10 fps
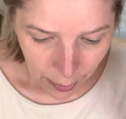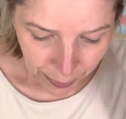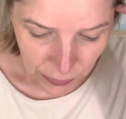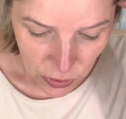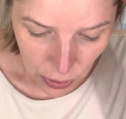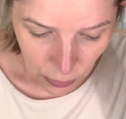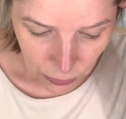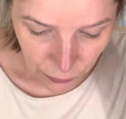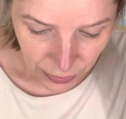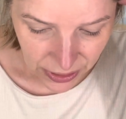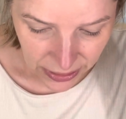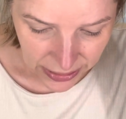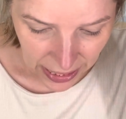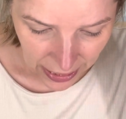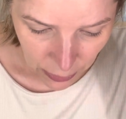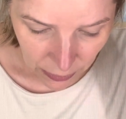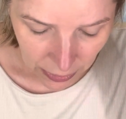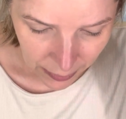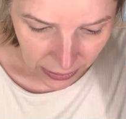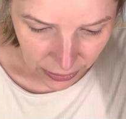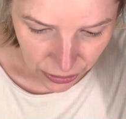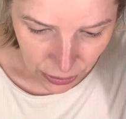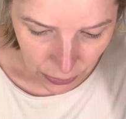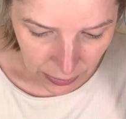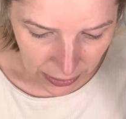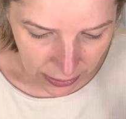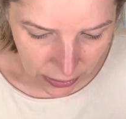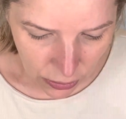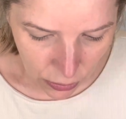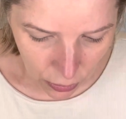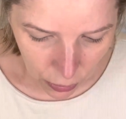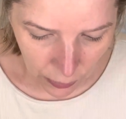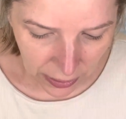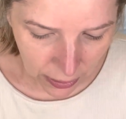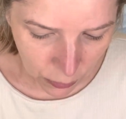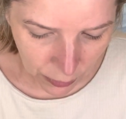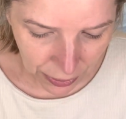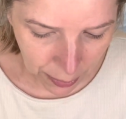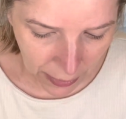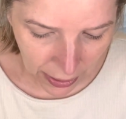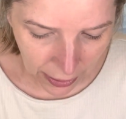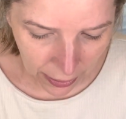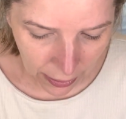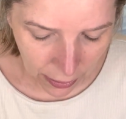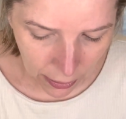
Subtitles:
So for today, what I'm gonna do is you go in with my